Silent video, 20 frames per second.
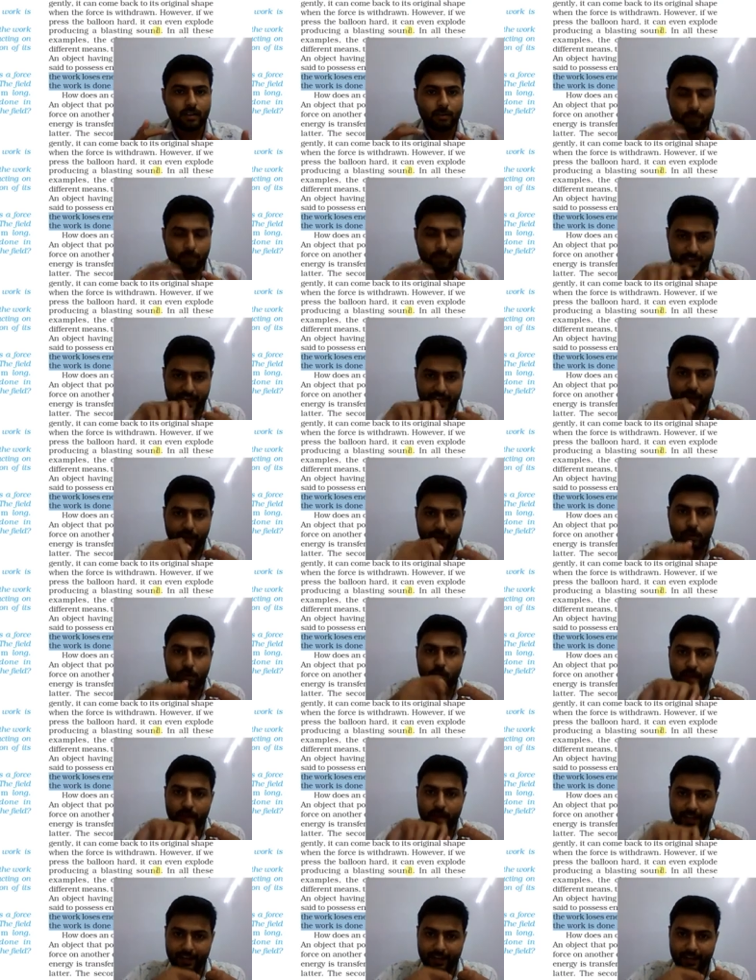We have
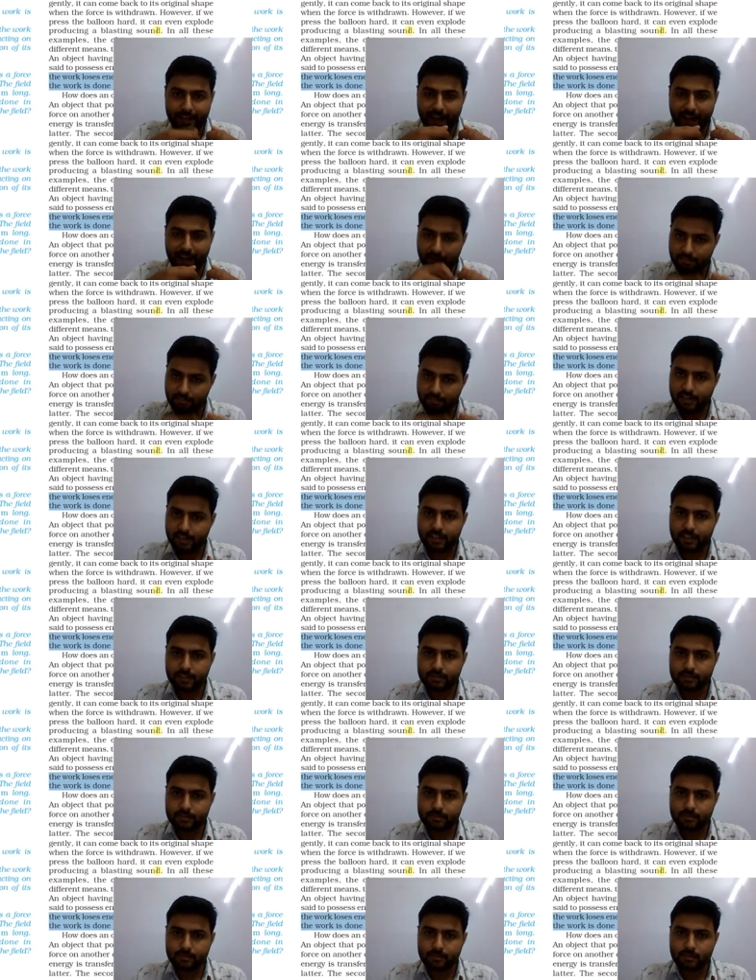to take effort.
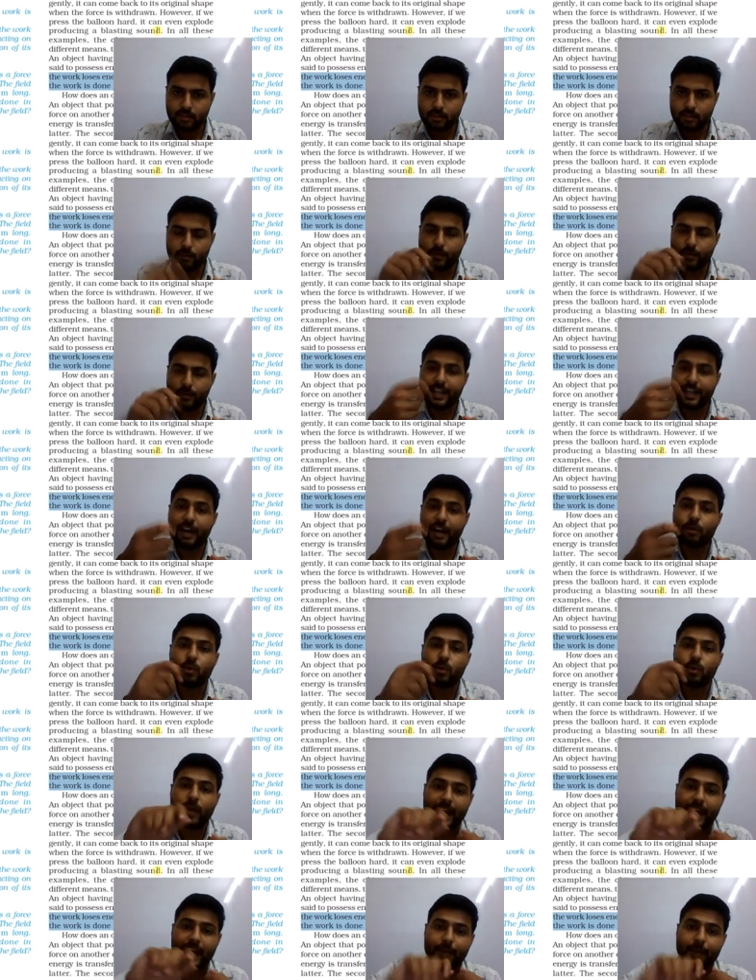We have to